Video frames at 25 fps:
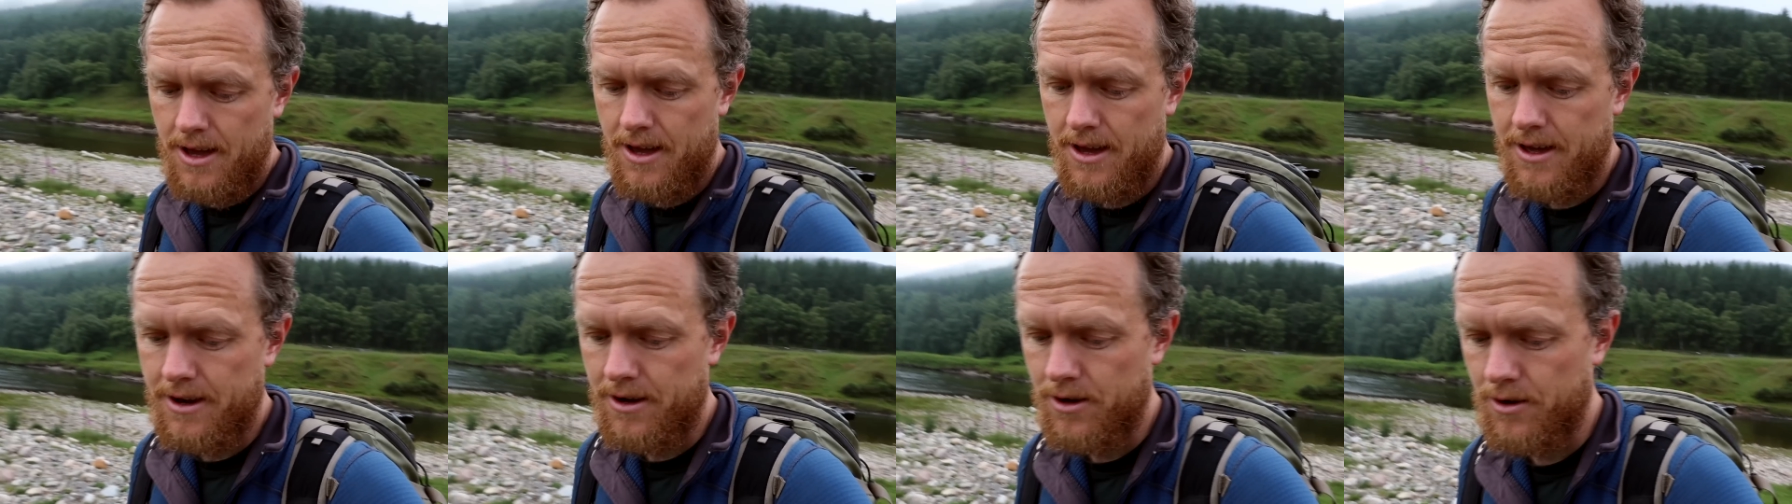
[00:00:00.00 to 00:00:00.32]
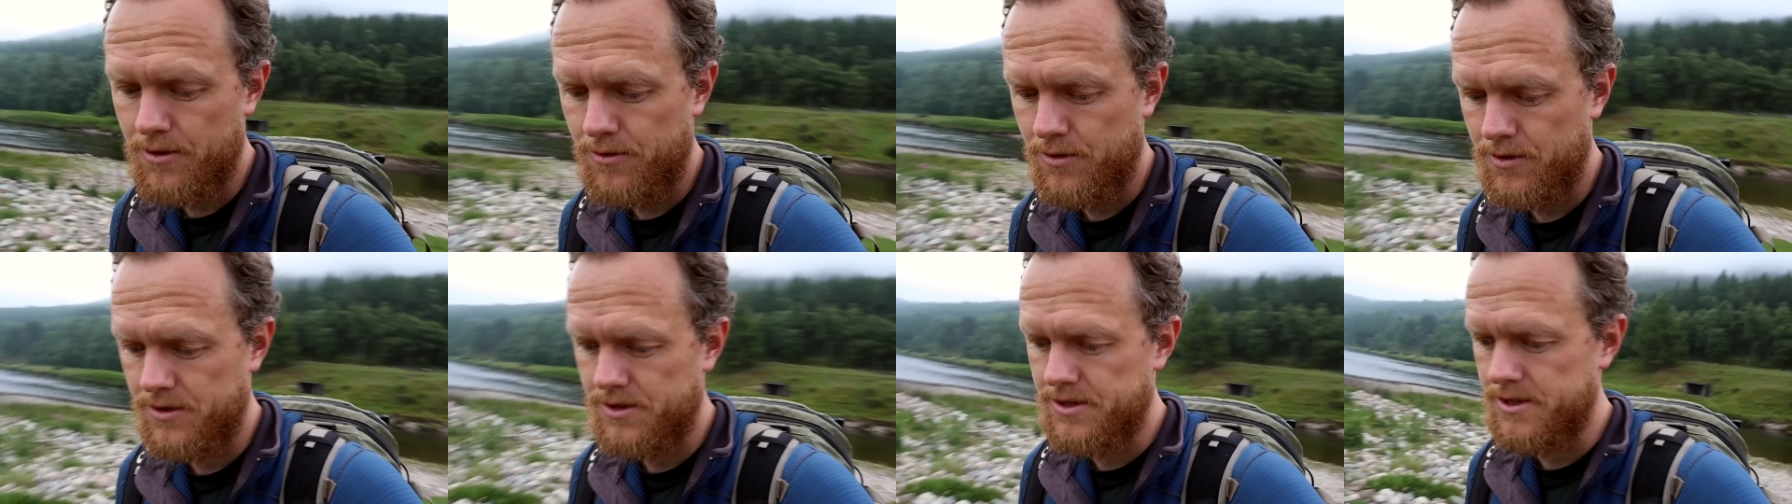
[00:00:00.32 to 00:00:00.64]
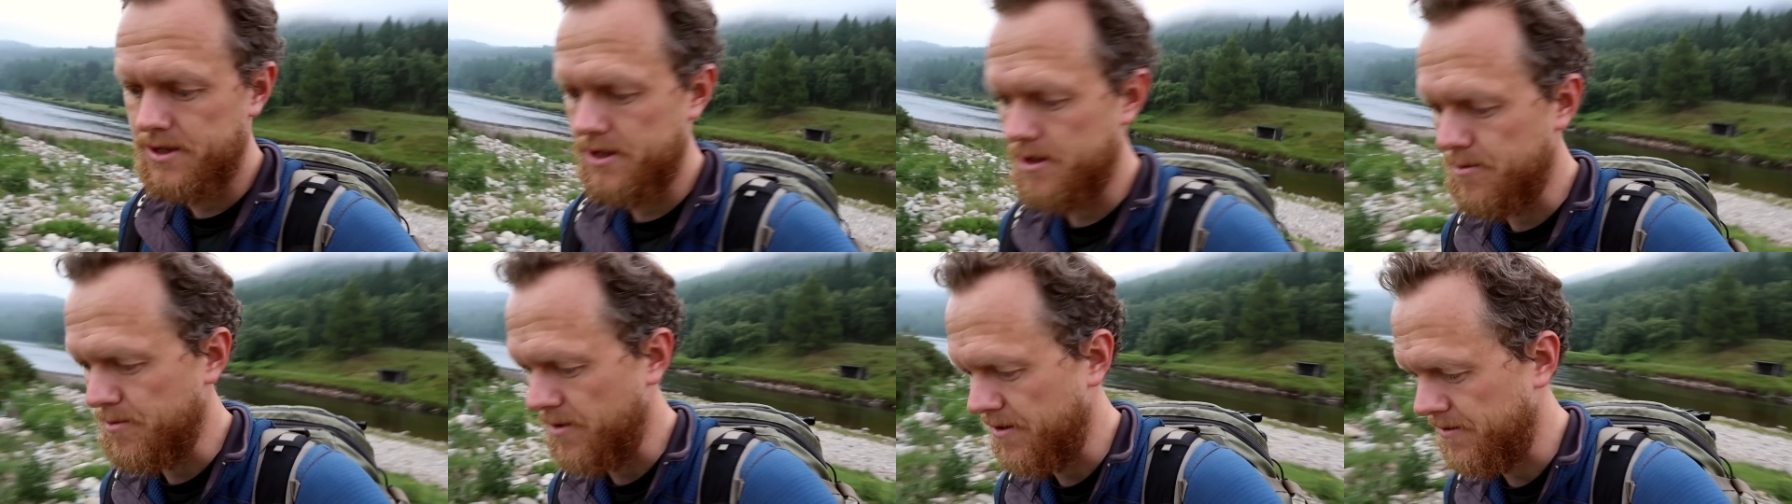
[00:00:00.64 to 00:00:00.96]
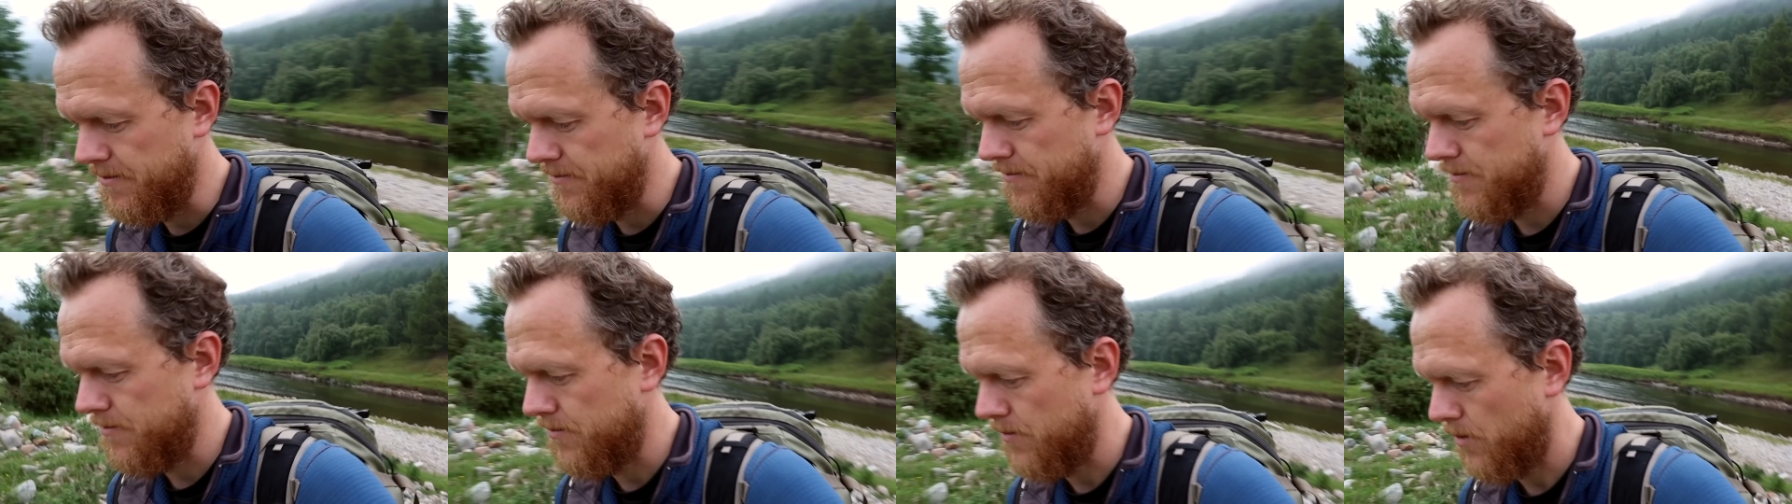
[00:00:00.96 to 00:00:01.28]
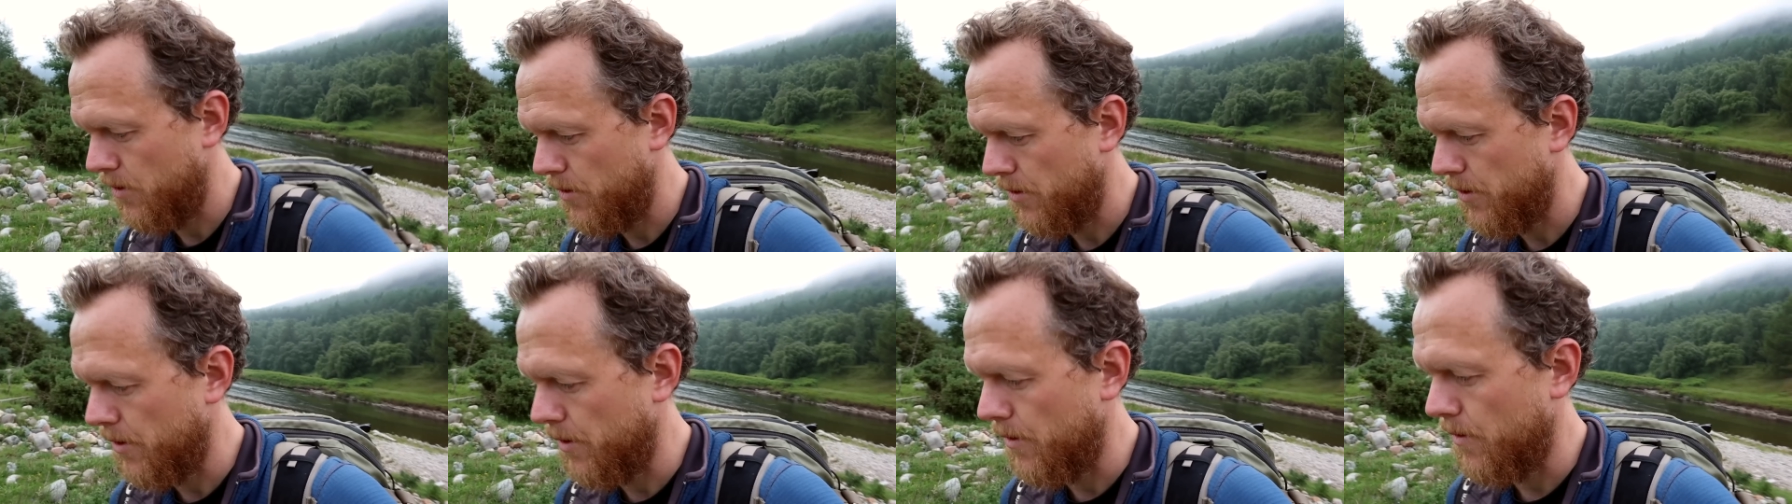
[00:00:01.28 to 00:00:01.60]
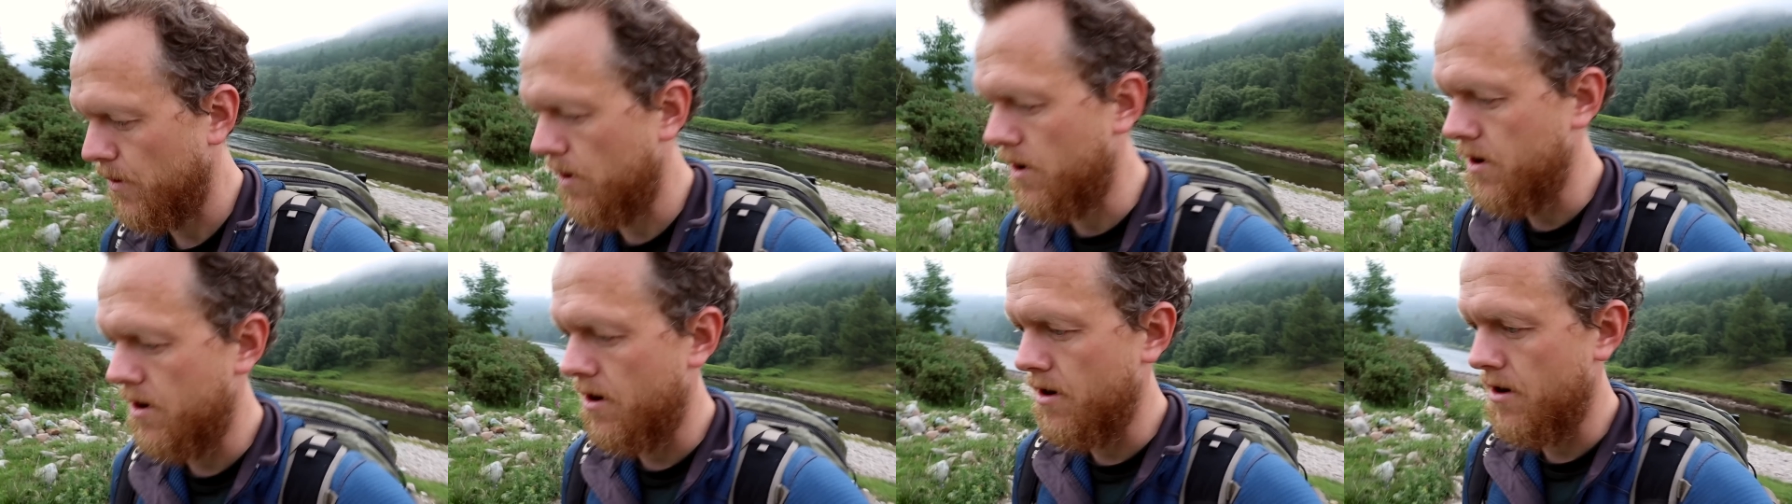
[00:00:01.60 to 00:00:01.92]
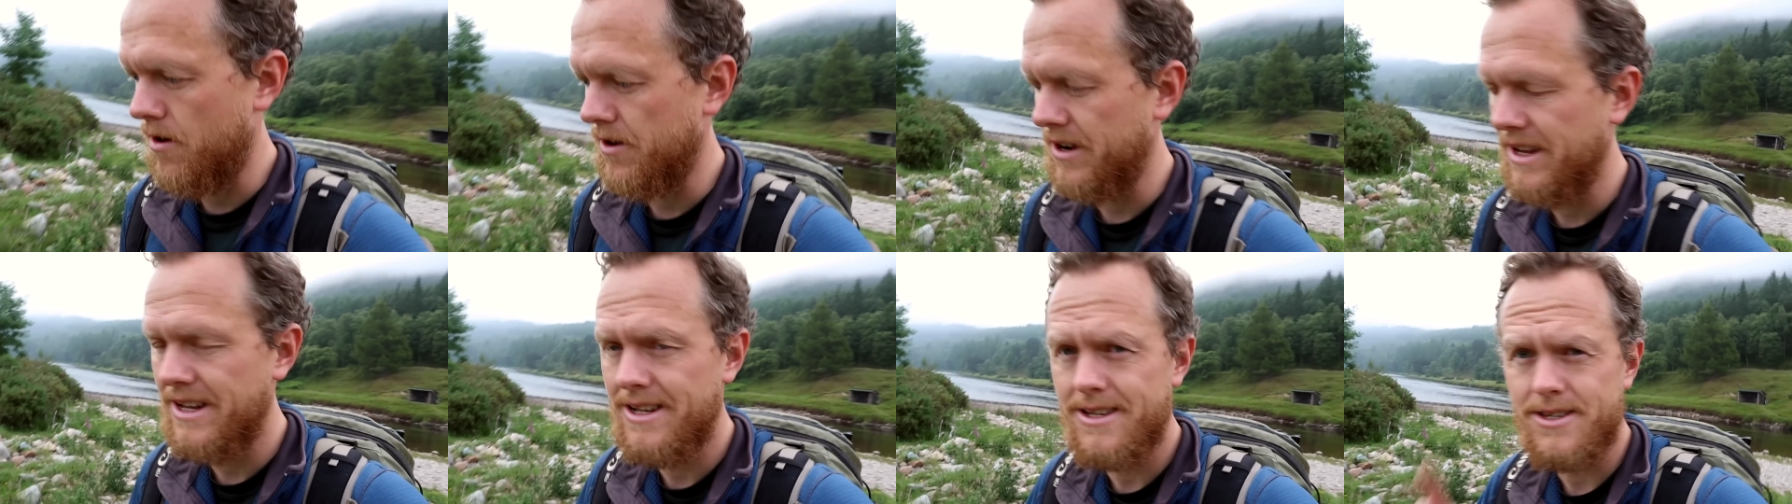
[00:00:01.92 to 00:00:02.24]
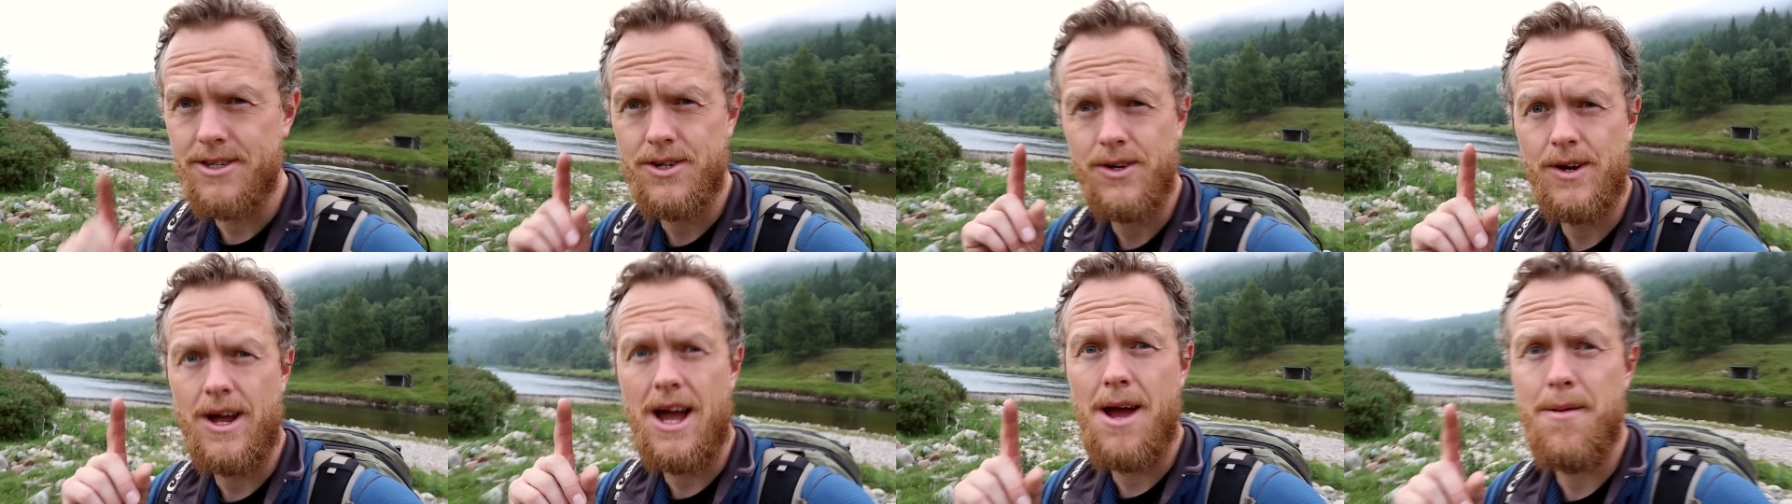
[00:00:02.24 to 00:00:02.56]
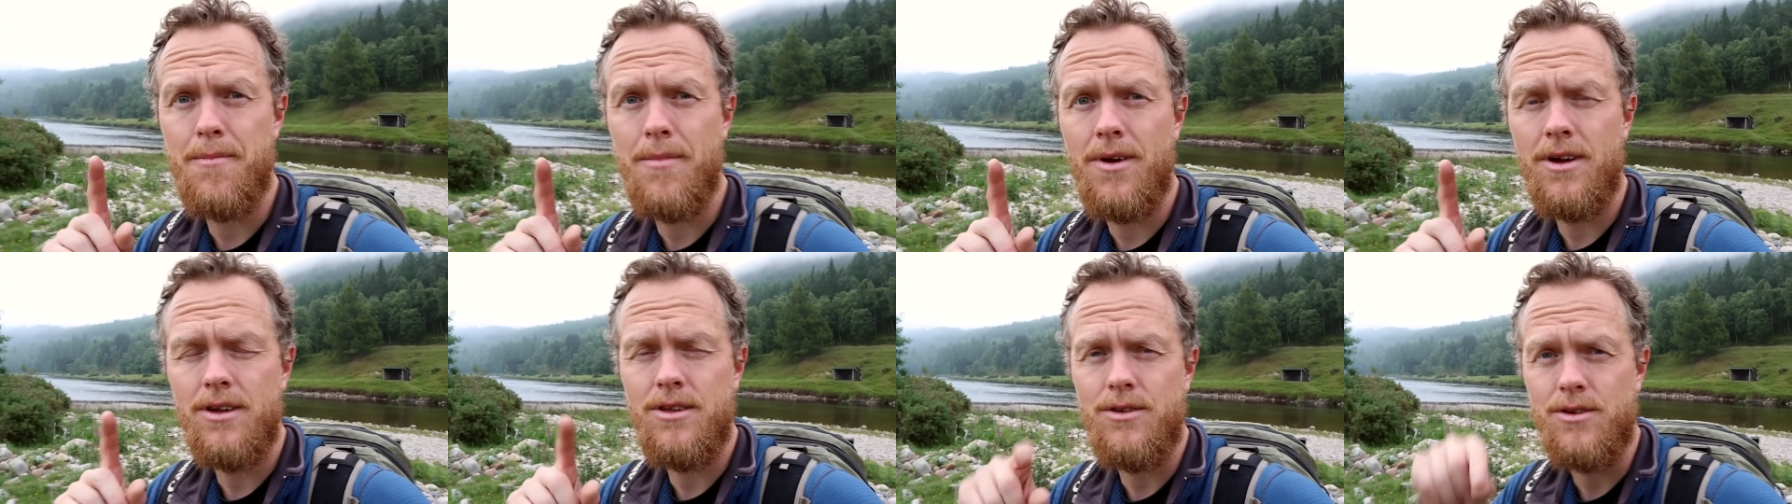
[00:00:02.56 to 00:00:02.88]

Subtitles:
I don't know if you've seen my photo on Instagram.